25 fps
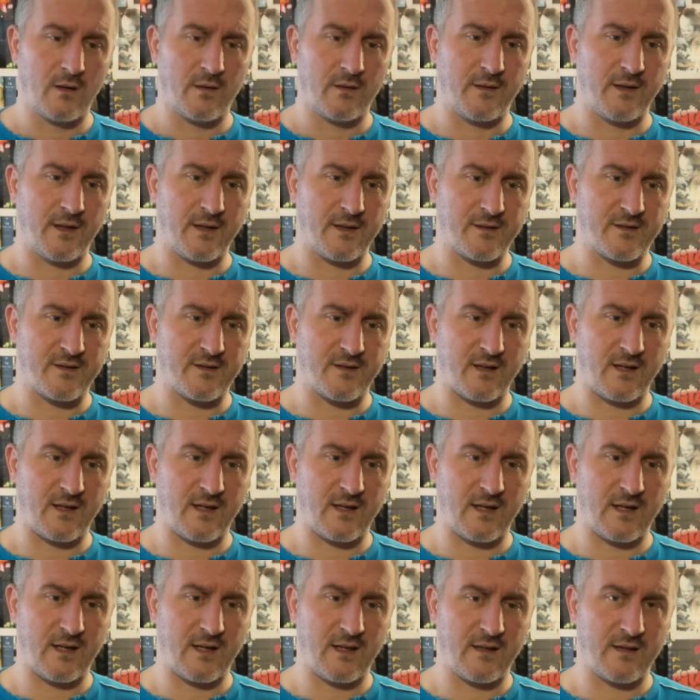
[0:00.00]
that
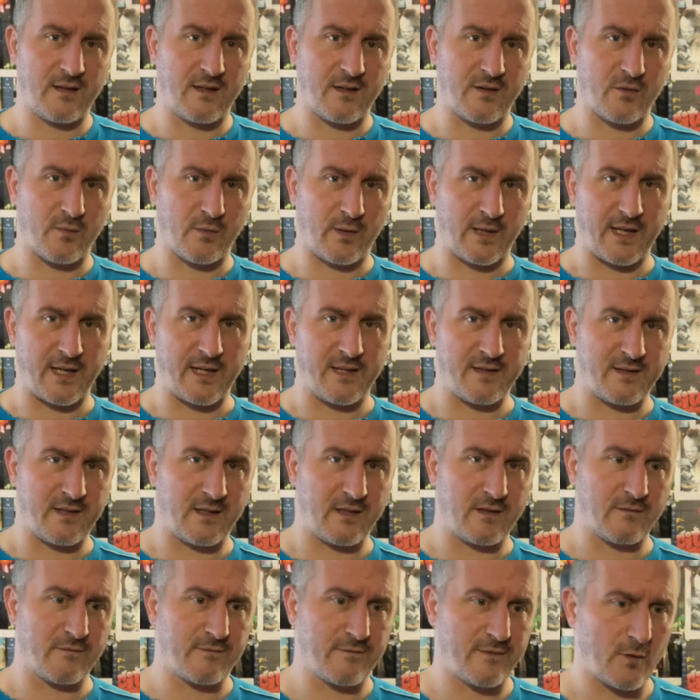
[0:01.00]
the
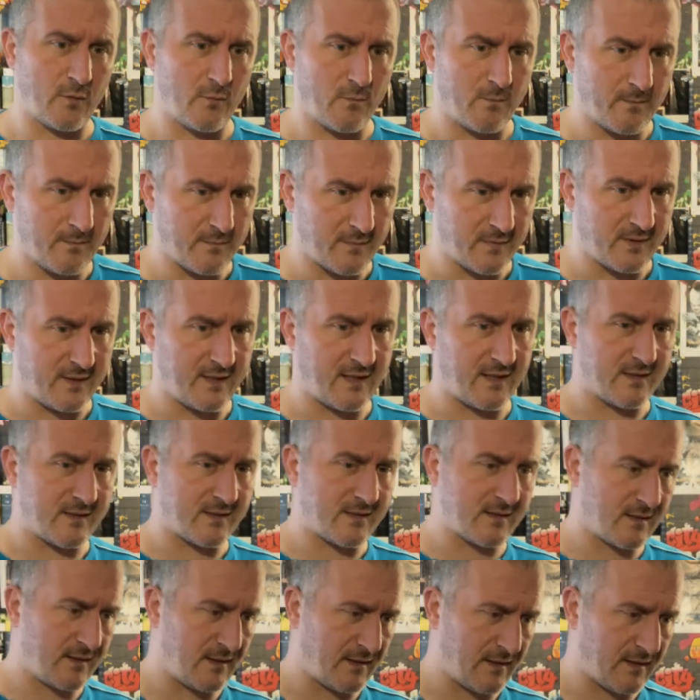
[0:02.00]
2018 film
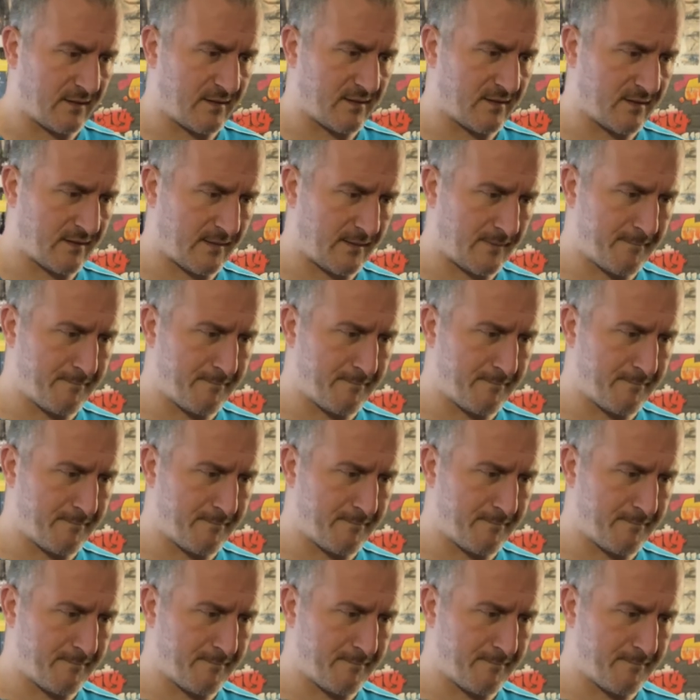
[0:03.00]
did. It's